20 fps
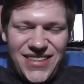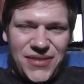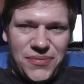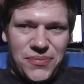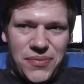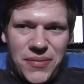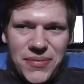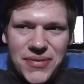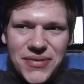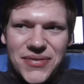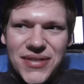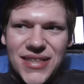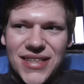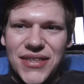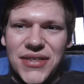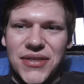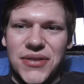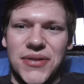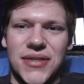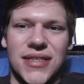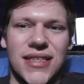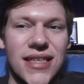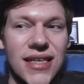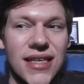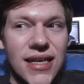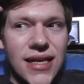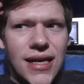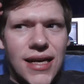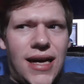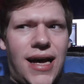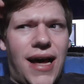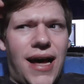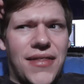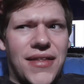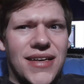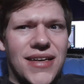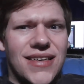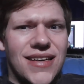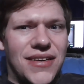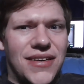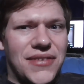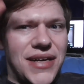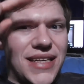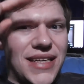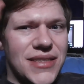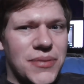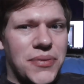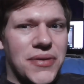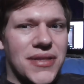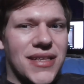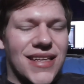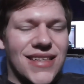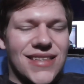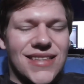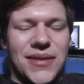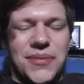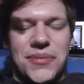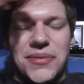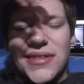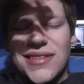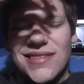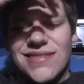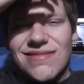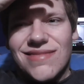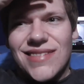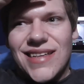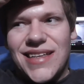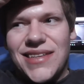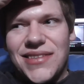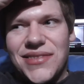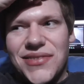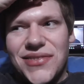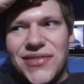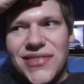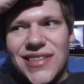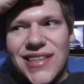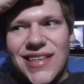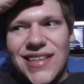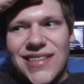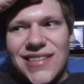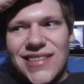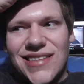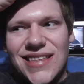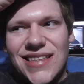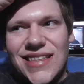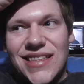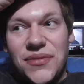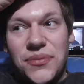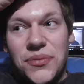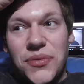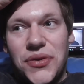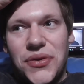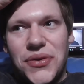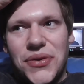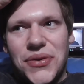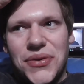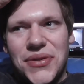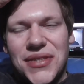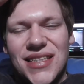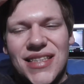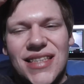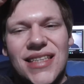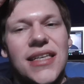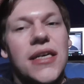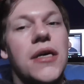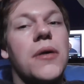It's probably really awkward, and then I've had to put that separate now, so it's even more awkward.